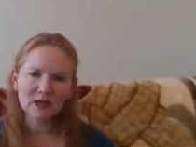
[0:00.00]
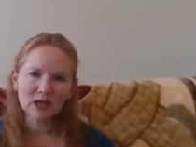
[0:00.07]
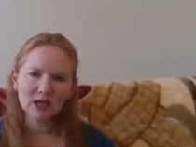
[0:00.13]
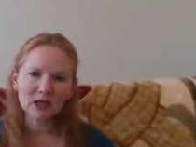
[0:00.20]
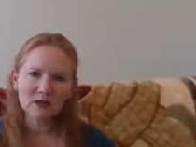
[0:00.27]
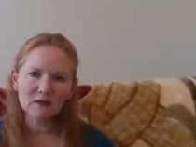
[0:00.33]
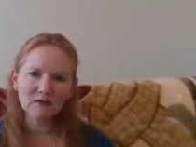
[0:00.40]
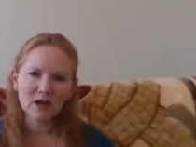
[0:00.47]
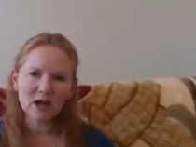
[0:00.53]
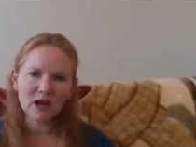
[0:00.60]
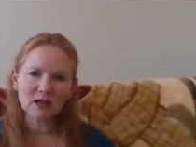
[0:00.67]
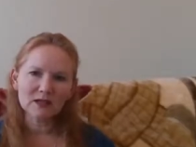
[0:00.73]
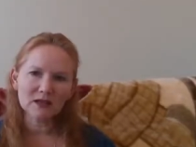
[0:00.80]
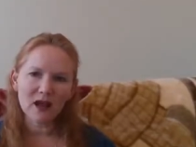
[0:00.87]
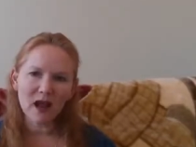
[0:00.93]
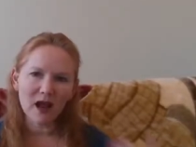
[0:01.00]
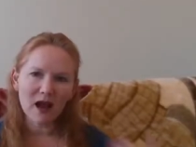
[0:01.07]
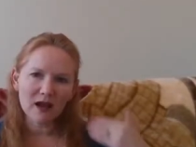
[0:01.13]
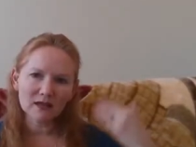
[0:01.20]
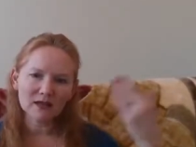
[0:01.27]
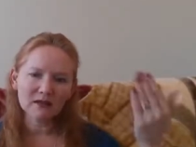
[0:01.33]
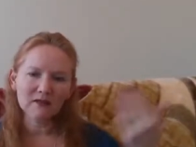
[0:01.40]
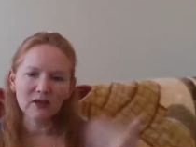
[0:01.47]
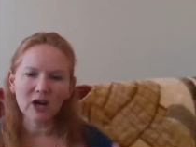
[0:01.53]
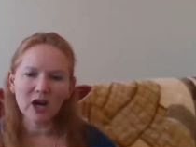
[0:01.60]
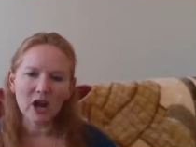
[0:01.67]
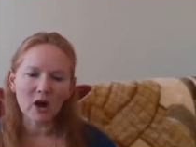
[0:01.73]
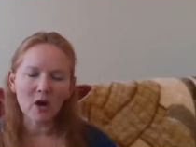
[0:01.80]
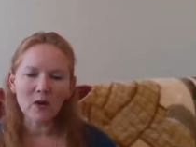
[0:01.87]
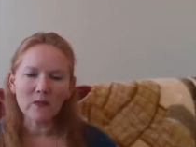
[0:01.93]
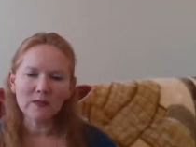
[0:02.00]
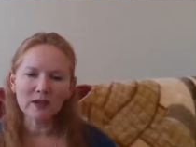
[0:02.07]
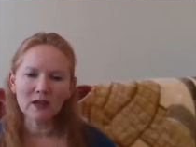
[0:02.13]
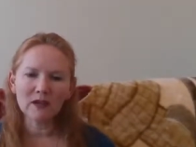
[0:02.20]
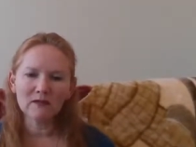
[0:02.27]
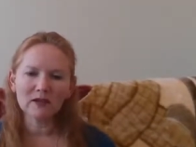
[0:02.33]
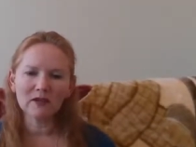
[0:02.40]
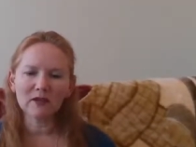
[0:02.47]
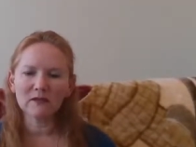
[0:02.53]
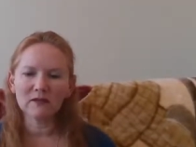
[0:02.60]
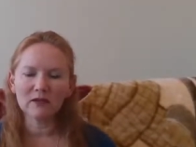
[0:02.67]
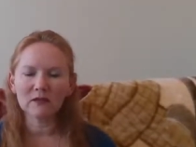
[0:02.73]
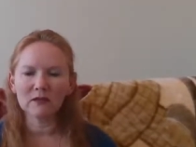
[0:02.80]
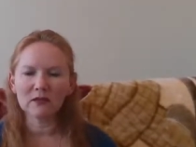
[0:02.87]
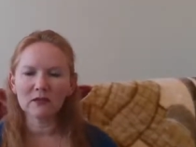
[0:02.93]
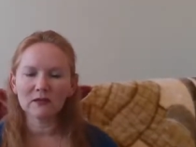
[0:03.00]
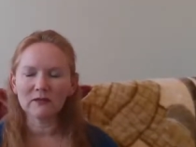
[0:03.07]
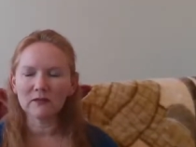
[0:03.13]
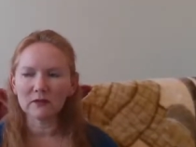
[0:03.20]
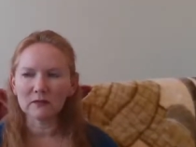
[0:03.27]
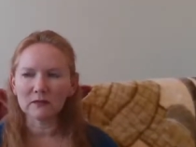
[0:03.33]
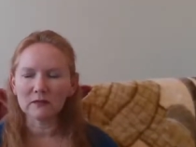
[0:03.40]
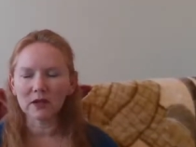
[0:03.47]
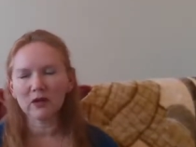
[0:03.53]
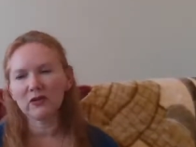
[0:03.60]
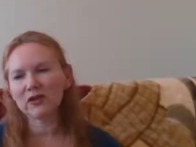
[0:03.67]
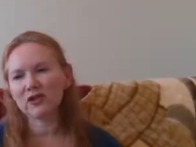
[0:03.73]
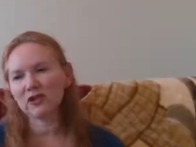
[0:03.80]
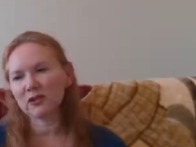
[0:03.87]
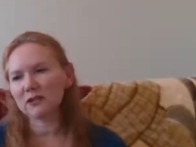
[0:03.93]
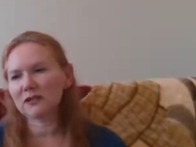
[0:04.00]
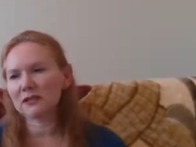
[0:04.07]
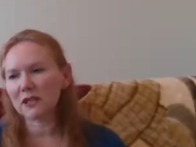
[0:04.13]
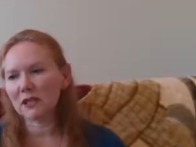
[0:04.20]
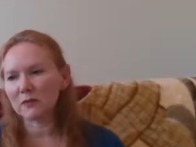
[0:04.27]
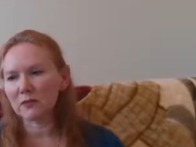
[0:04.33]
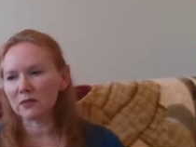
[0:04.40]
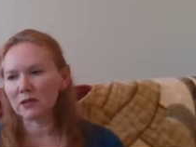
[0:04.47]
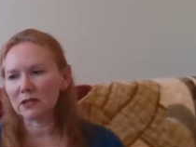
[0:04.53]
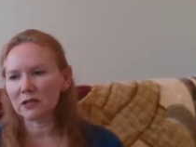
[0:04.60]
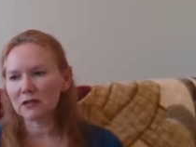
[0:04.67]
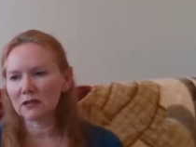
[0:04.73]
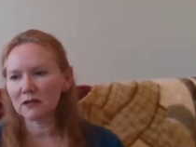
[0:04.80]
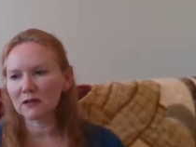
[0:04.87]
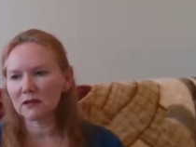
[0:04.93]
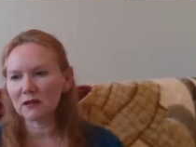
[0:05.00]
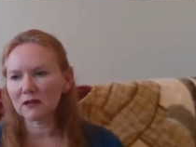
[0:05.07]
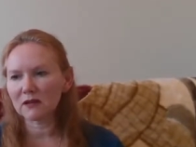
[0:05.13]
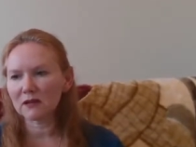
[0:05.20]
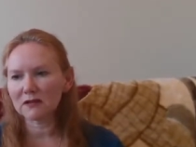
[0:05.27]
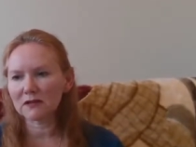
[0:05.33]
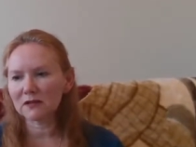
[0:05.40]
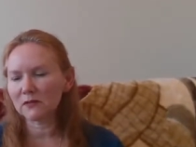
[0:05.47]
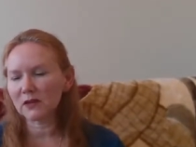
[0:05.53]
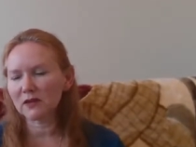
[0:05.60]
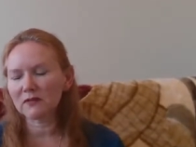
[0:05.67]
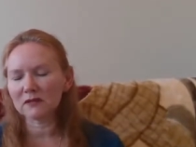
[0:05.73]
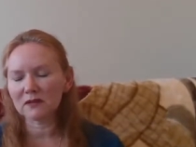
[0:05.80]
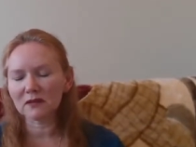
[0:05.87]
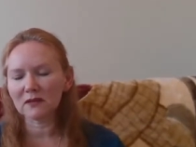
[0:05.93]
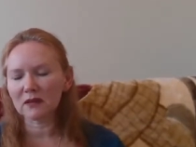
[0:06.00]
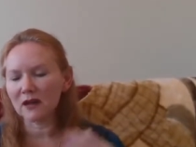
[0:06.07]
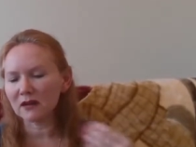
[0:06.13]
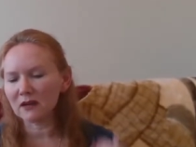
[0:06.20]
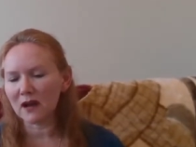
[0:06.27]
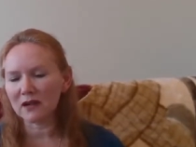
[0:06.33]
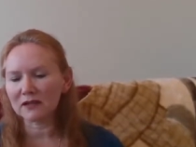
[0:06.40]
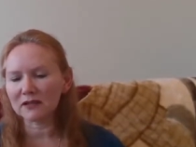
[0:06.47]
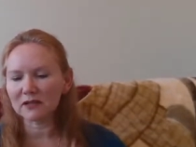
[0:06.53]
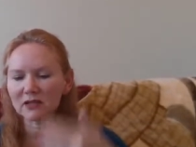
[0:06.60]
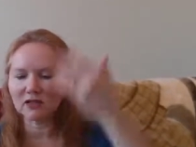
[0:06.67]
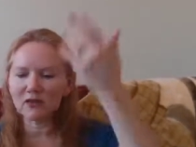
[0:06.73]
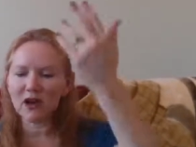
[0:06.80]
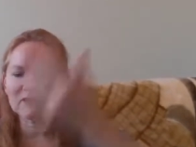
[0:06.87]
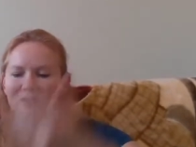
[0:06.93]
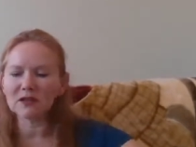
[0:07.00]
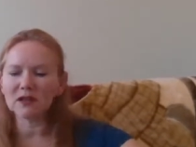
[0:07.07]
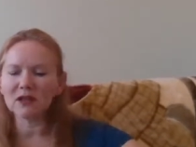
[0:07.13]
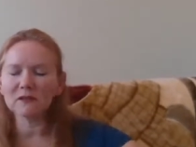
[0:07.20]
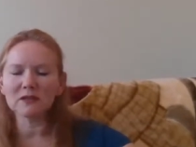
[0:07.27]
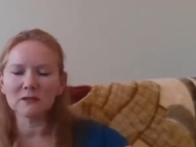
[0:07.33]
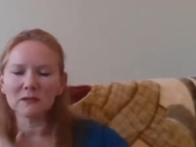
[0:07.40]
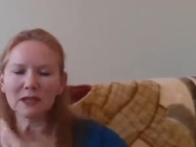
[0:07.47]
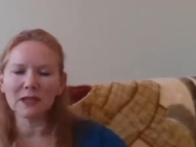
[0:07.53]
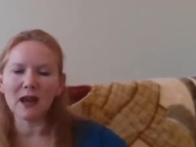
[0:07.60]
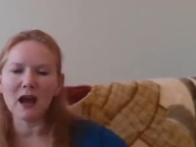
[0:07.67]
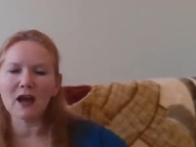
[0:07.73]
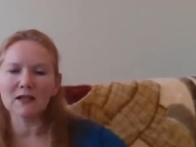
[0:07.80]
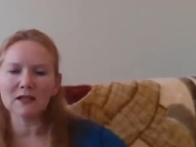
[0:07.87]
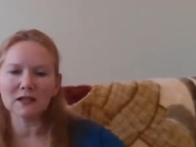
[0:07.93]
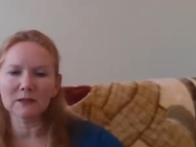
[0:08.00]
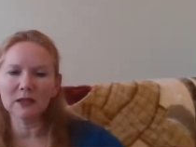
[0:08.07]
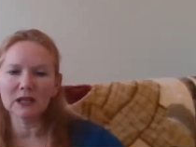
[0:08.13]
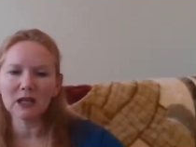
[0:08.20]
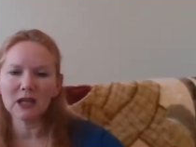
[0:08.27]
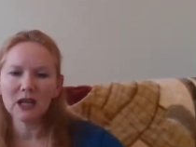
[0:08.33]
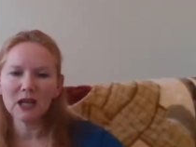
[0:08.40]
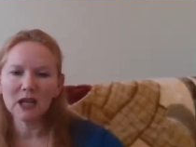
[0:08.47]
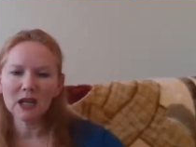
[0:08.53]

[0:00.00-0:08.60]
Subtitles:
that you've got to ask for help, even if you look from a Christian standpoint. It's supposedly like God says, you have to come to me and ask me.